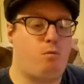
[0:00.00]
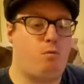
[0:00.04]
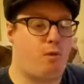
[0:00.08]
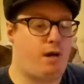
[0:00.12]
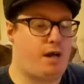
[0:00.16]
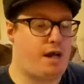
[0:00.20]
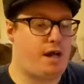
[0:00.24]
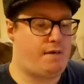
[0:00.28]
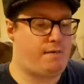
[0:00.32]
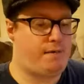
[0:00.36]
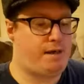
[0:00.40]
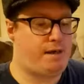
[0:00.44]

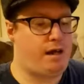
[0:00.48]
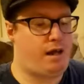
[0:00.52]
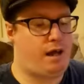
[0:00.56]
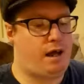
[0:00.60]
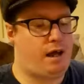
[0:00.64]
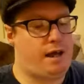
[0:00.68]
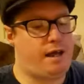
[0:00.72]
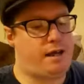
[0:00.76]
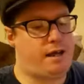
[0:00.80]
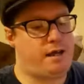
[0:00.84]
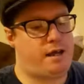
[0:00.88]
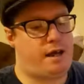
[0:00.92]
whatever you
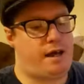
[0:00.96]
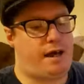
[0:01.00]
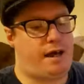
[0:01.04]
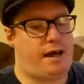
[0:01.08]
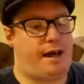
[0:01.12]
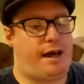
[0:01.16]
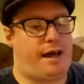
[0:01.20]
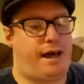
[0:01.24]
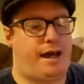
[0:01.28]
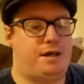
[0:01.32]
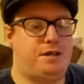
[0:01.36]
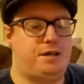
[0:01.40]
like.
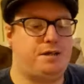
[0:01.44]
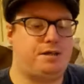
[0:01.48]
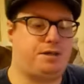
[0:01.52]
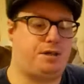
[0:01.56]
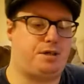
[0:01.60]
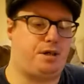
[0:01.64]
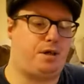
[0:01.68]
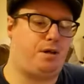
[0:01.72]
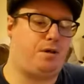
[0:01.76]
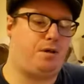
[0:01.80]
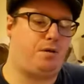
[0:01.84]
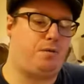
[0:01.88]

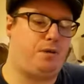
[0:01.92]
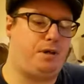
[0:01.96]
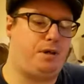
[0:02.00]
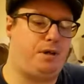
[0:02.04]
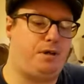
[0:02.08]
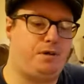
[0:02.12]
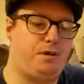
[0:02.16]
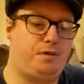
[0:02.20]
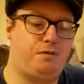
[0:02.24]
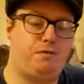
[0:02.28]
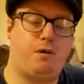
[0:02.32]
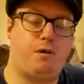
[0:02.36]
So
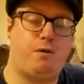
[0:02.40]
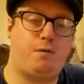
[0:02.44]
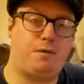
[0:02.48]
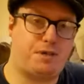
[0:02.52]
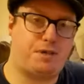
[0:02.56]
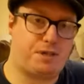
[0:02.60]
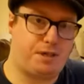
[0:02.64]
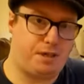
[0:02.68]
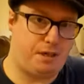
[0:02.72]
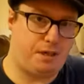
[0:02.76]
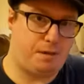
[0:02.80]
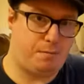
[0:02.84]
you throw
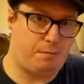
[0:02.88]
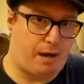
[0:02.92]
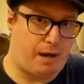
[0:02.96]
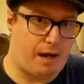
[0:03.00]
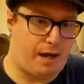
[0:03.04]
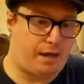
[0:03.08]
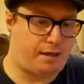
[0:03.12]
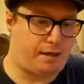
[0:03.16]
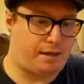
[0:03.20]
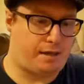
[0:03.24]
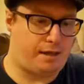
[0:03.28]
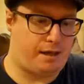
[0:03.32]
it in the
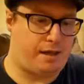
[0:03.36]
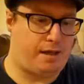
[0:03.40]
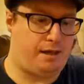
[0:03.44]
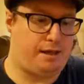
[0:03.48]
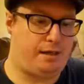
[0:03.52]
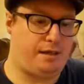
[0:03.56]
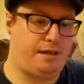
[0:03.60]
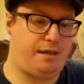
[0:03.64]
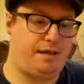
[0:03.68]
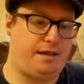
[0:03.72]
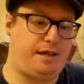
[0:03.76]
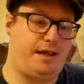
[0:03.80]
bath,
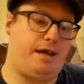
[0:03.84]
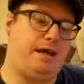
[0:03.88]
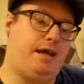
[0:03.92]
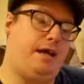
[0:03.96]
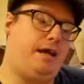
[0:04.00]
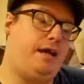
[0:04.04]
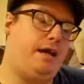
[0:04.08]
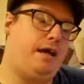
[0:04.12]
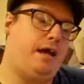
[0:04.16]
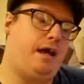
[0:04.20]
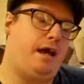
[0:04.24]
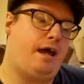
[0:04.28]
and
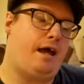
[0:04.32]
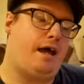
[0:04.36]
the